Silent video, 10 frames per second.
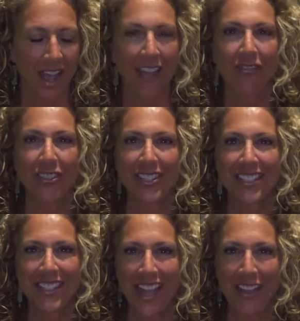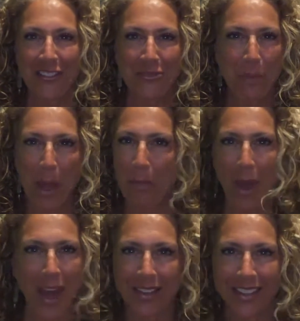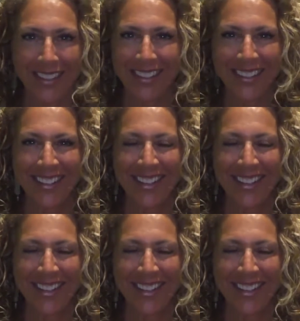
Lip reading: every cell of my body